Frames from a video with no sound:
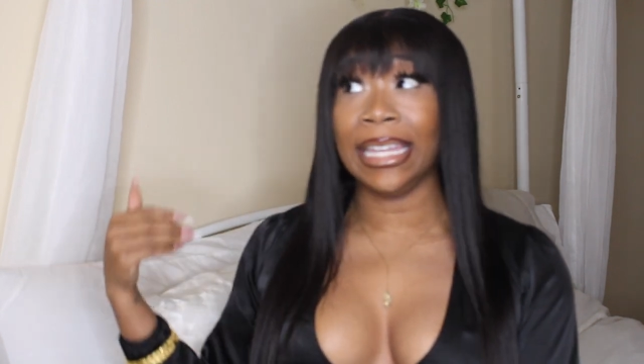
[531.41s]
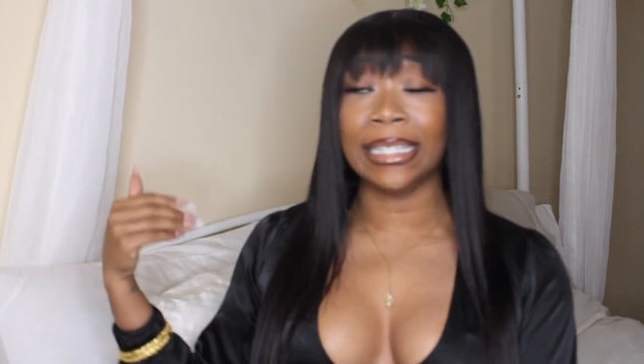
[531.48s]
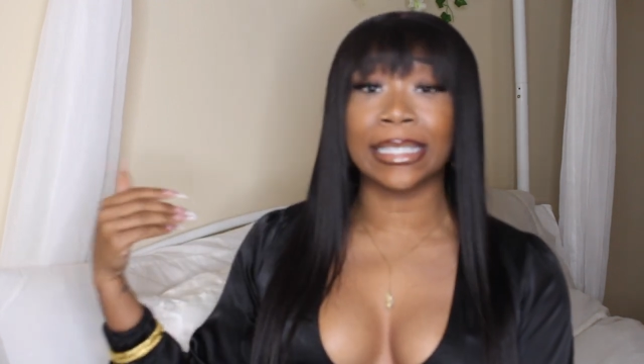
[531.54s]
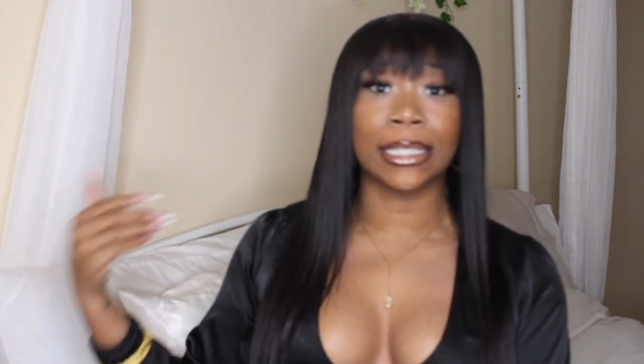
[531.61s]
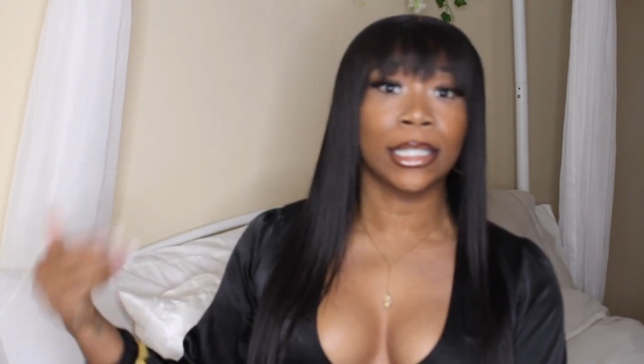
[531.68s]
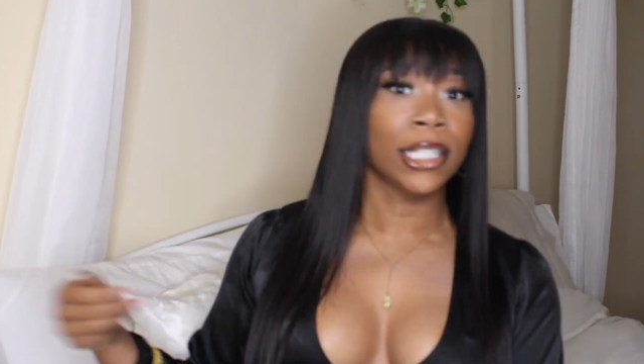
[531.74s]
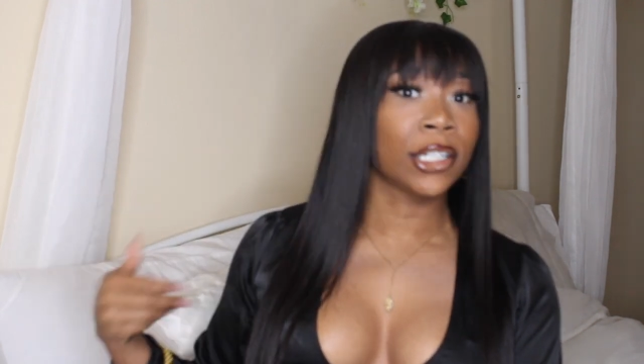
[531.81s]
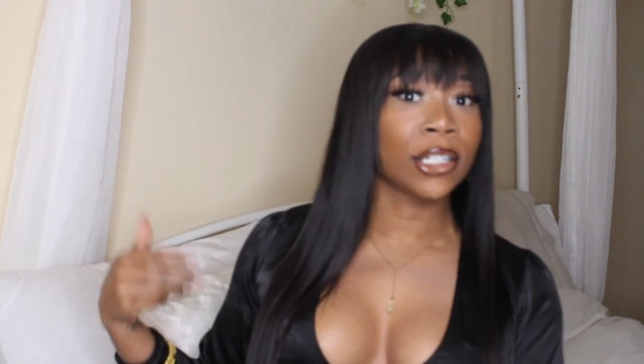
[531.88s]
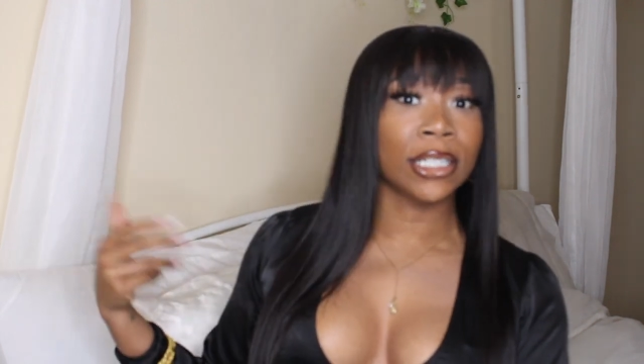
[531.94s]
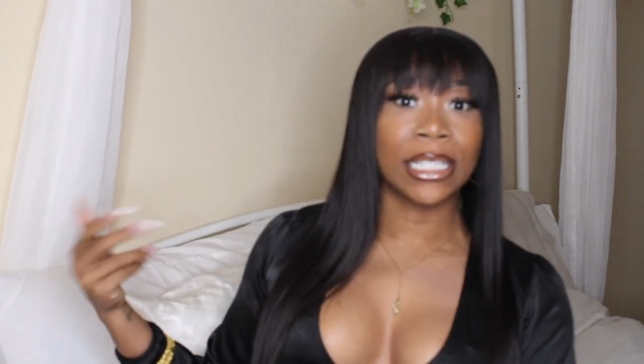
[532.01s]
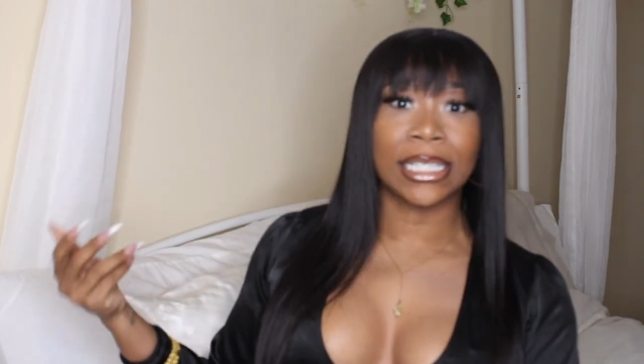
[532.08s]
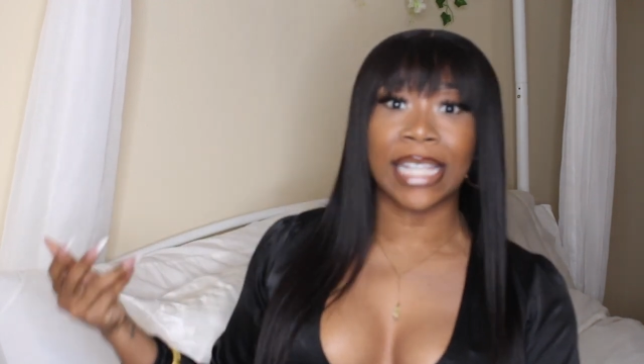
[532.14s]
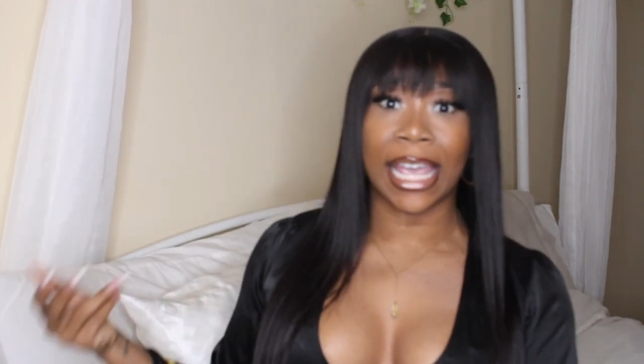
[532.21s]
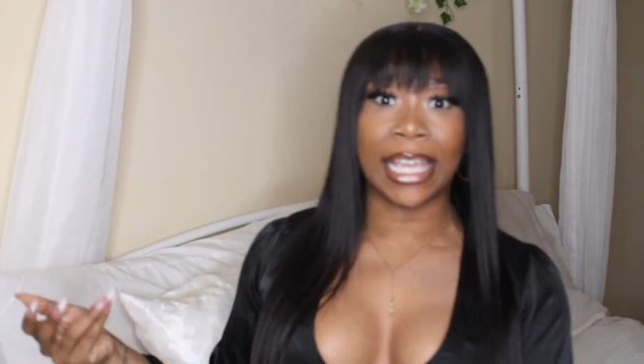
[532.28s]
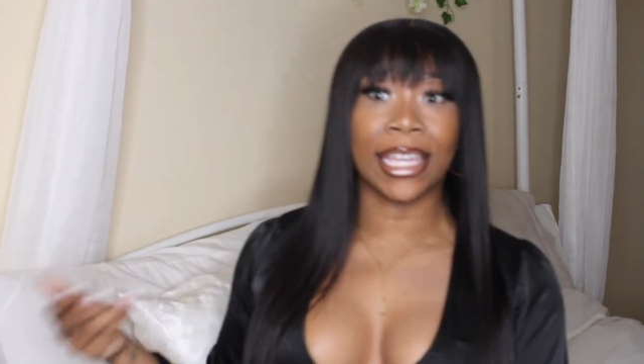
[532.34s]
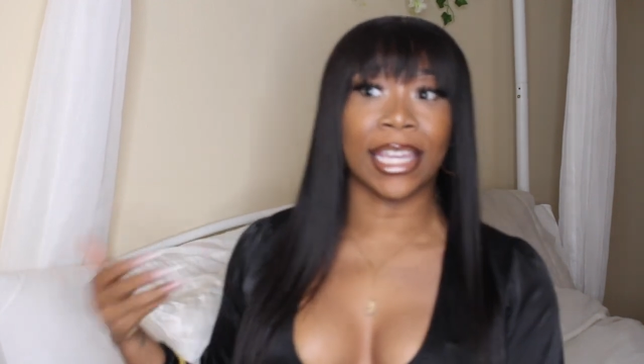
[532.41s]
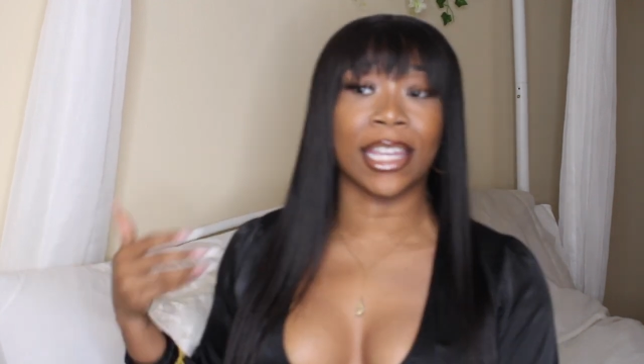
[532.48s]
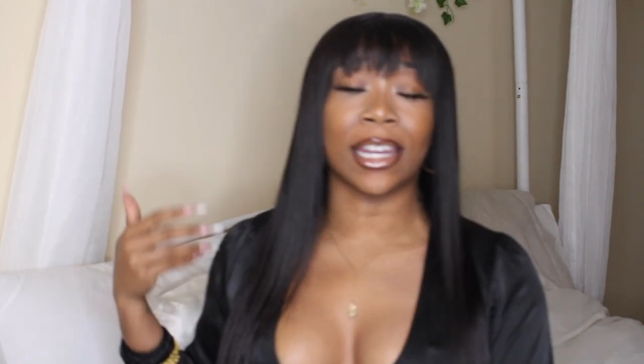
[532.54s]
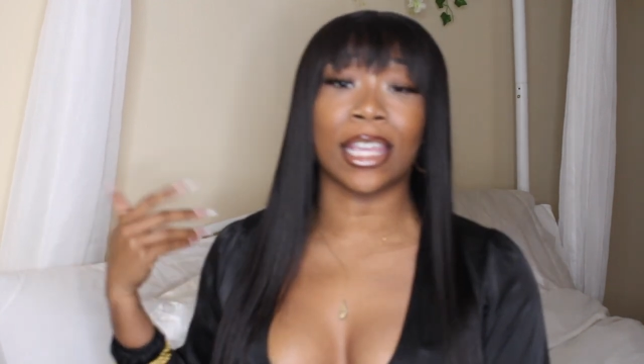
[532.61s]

it's literally taken